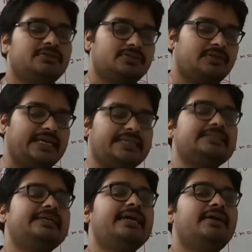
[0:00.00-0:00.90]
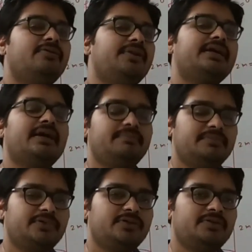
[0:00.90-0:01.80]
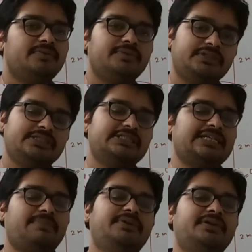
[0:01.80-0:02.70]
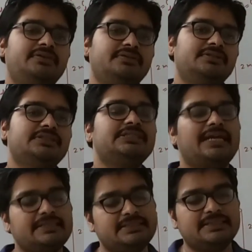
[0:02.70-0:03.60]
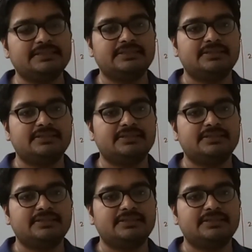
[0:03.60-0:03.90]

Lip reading: So next day we will come with this chapter, statistics.